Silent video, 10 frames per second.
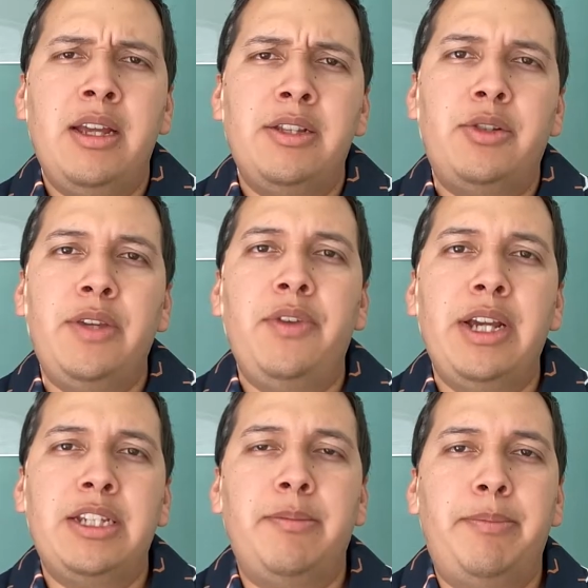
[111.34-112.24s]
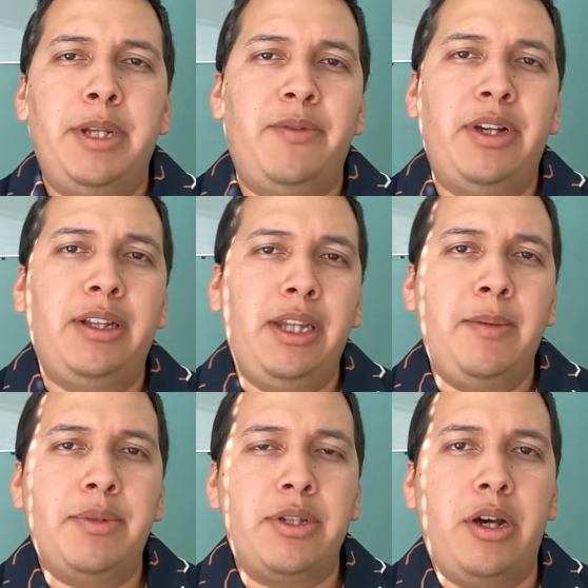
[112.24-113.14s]
to give you guys a bit of a
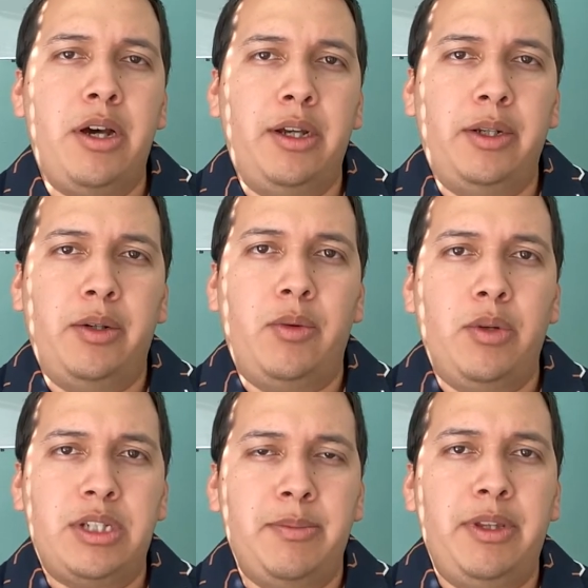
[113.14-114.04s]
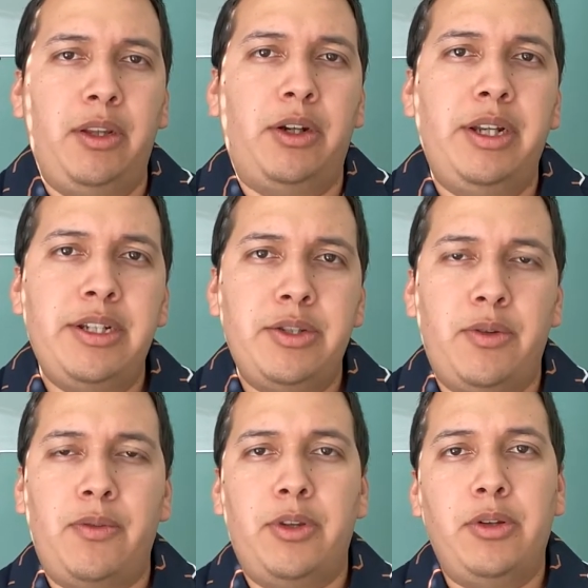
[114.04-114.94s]
glimpse on some of the learnings
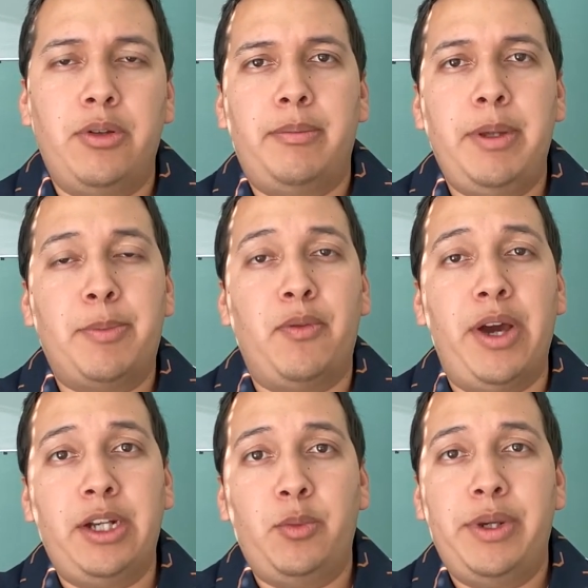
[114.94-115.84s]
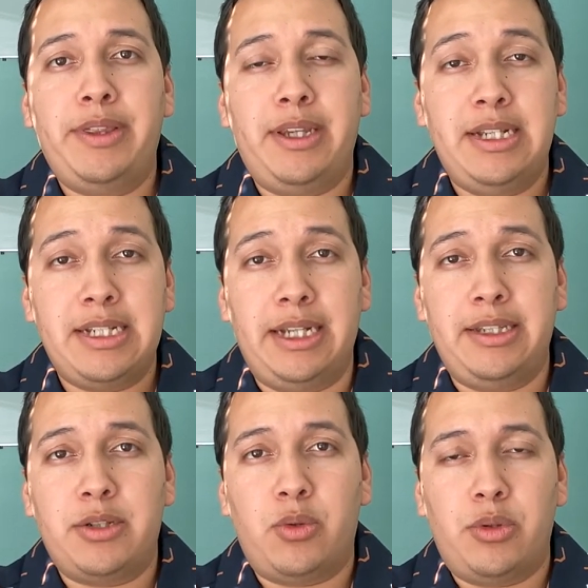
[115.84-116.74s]
you'll be provided with inside
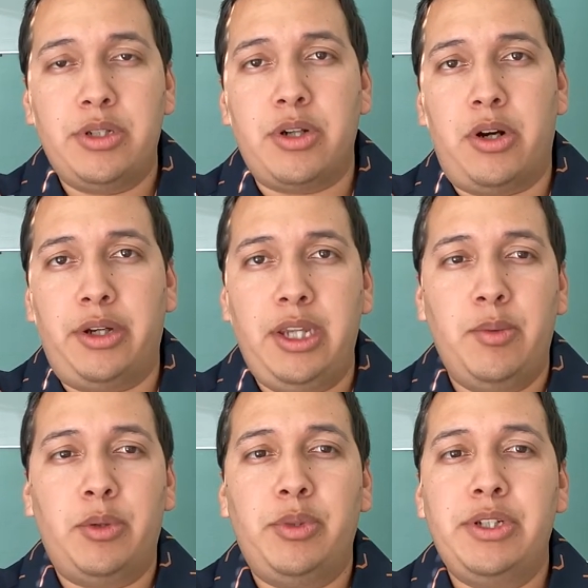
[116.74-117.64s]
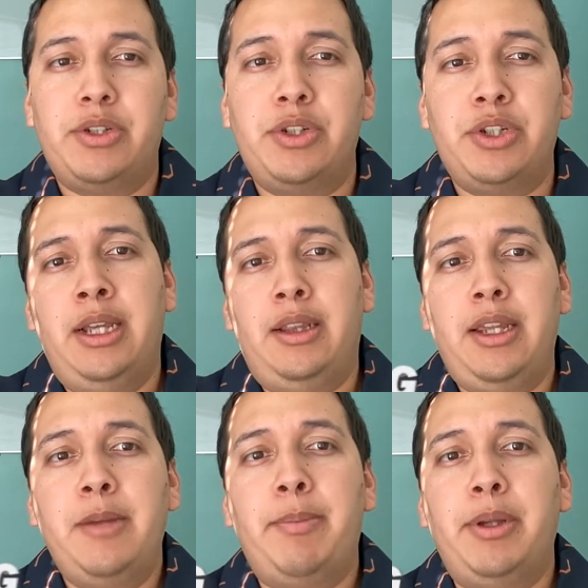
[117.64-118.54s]
this course are keyword research,
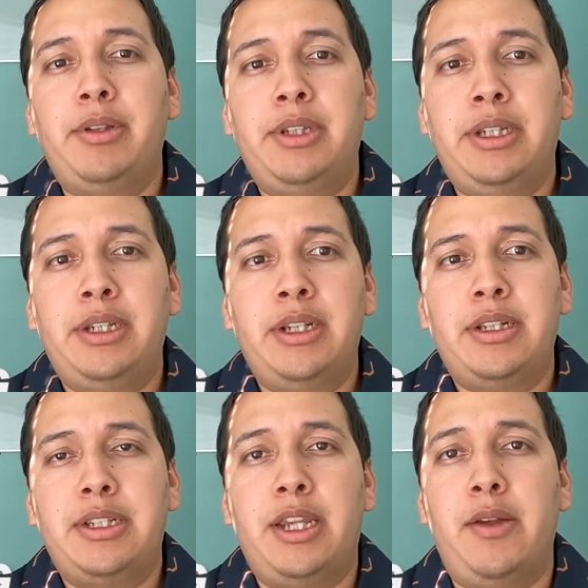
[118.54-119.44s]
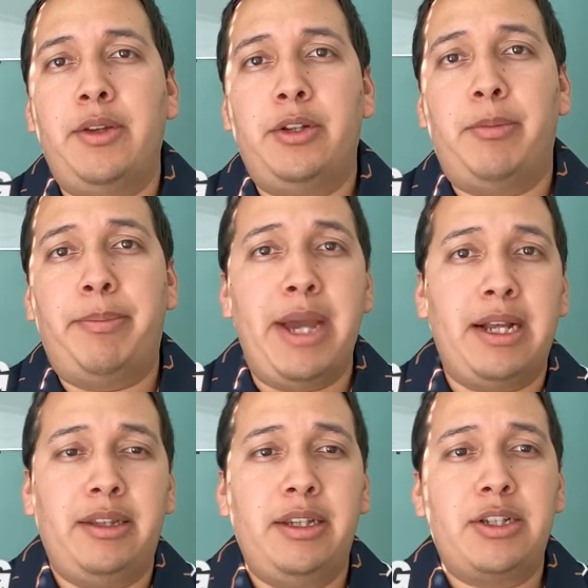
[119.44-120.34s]
link building, scaling your
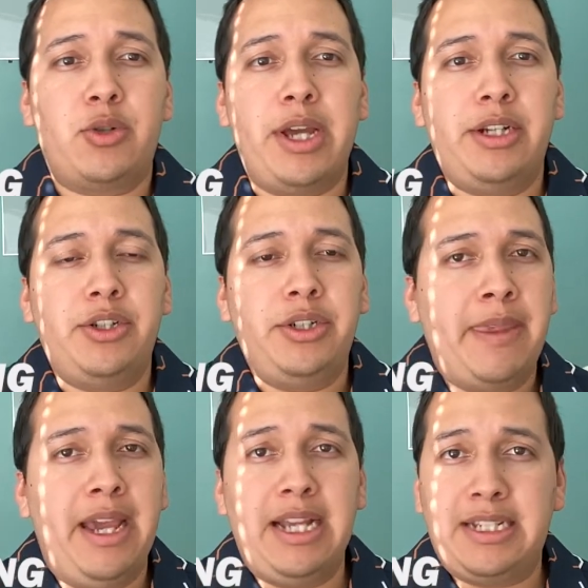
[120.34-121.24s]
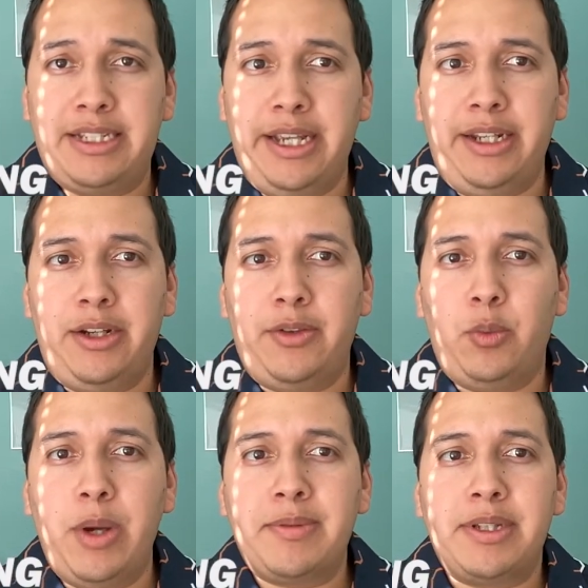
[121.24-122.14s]
backlink strategy as stated on the
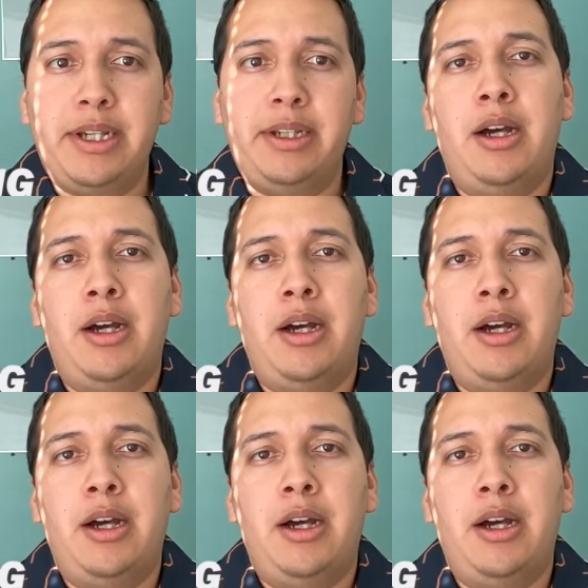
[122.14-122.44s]
website,